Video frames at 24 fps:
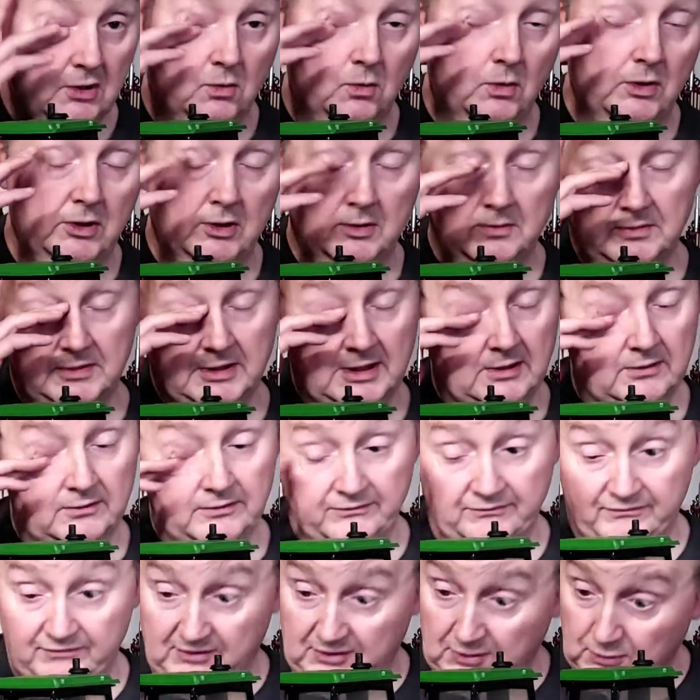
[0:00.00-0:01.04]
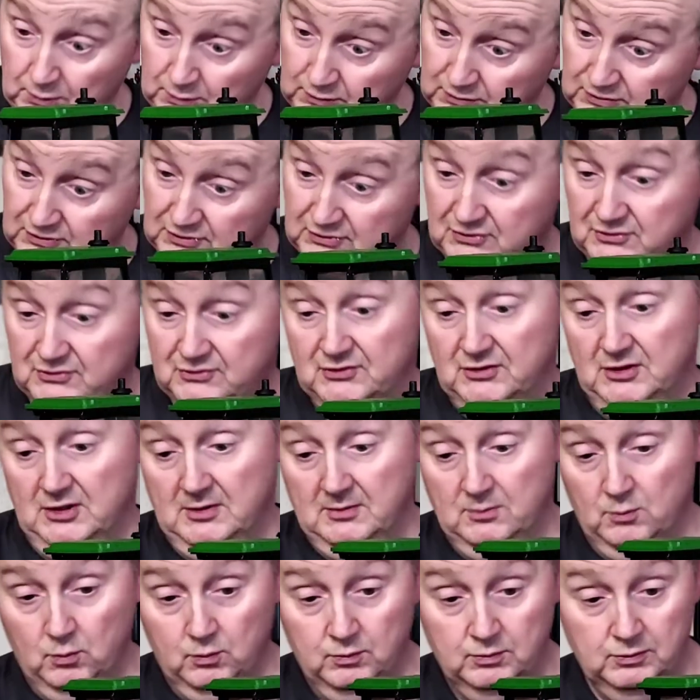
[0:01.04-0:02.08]
going up down the fields,
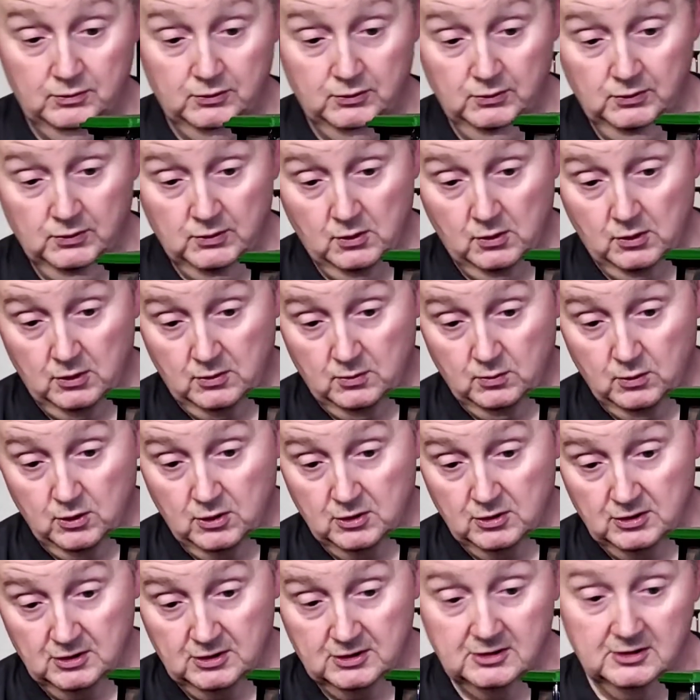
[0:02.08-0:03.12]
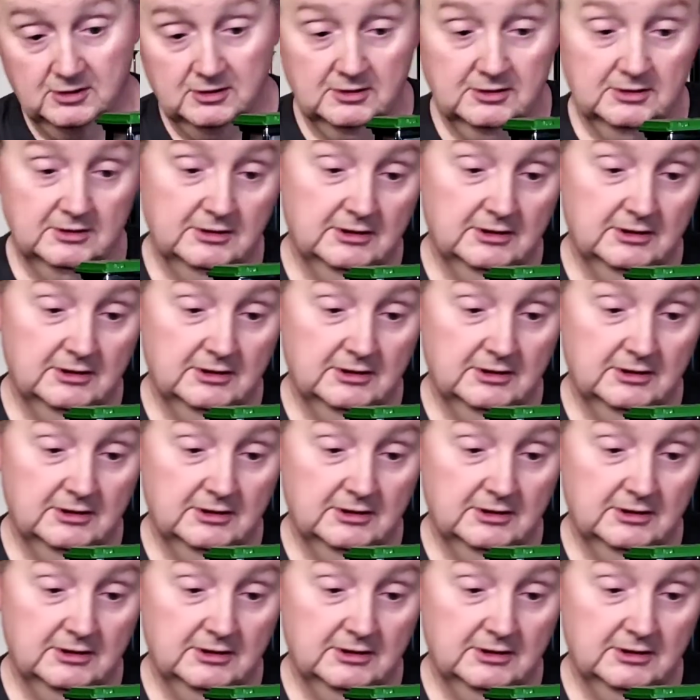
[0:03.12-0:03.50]
doing hard work.